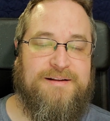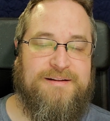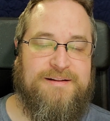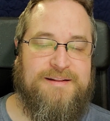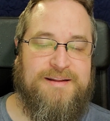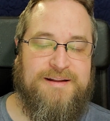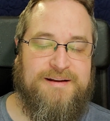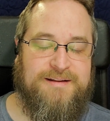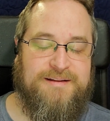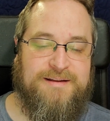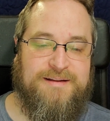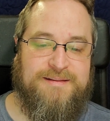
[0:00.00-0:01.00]

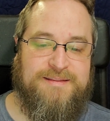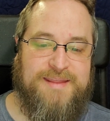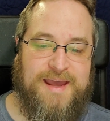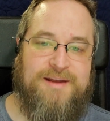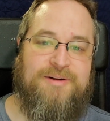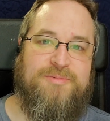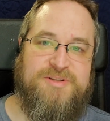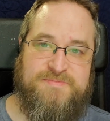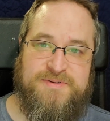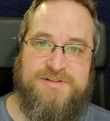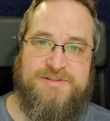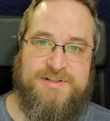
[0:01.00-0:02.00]
that almost
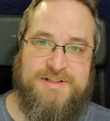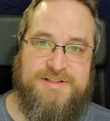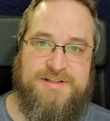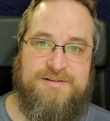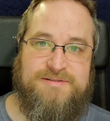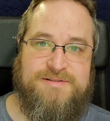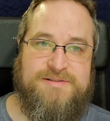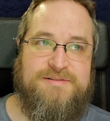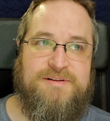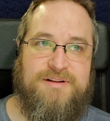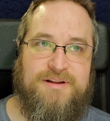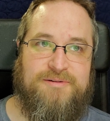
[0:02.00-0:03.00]
brings you to tears,
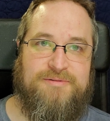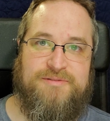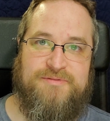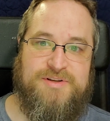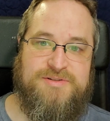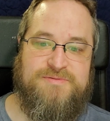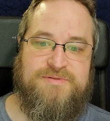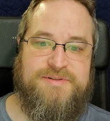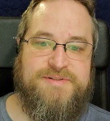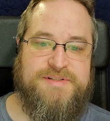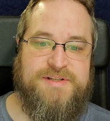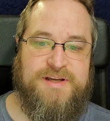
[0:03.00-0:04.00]
along with the
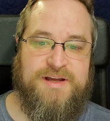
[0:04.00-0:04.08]
visuals.